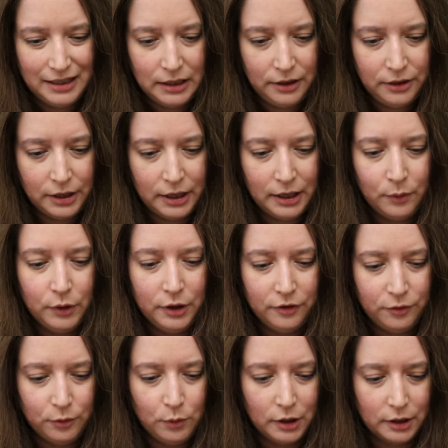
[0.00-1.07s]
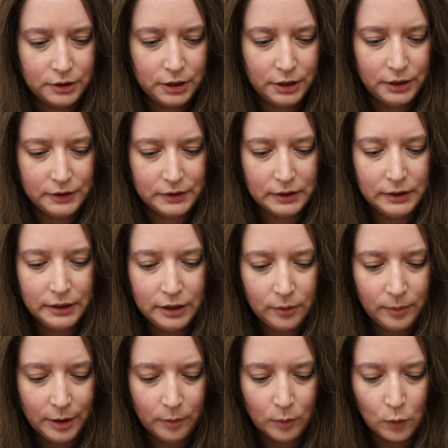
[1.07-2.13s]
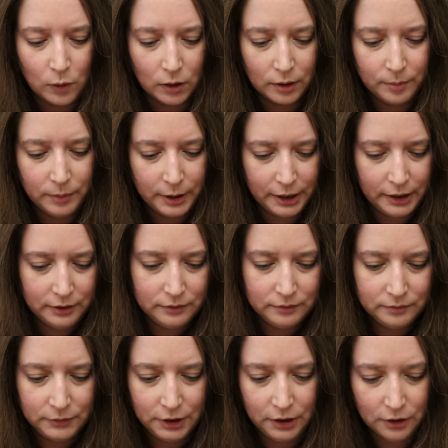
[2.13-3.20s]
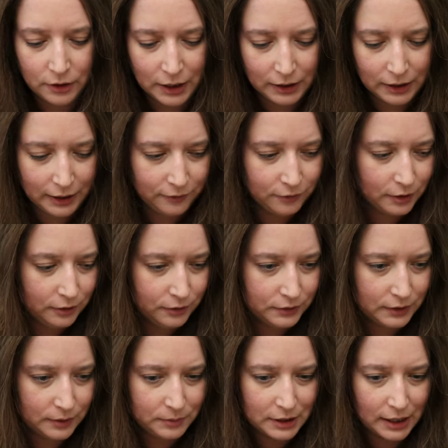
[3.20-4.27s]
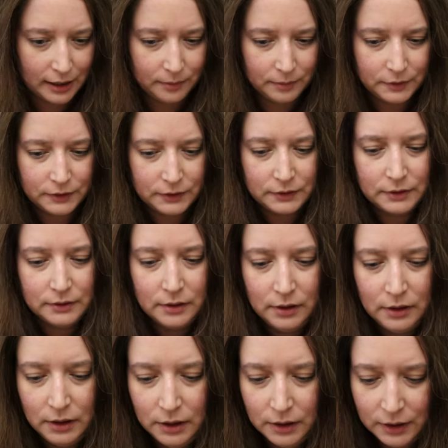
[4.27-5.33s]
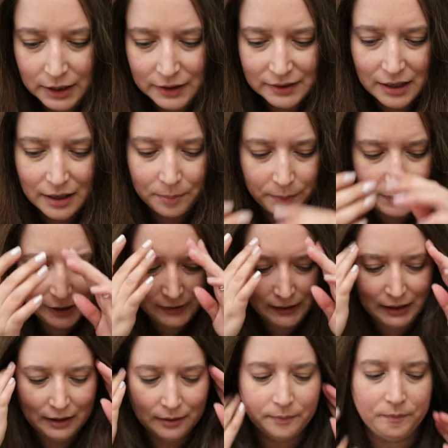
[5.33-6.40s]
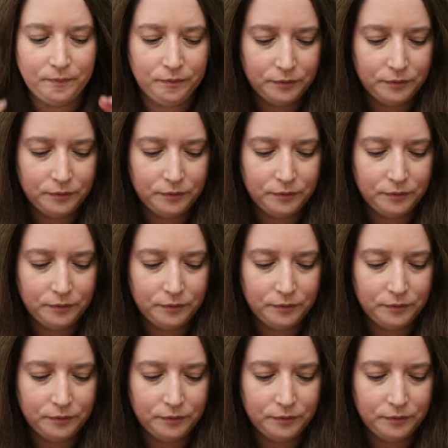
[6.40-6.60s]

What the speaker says: I thought I would have worked on this a little bit more, but you know how life goes sometimes. Things got busy.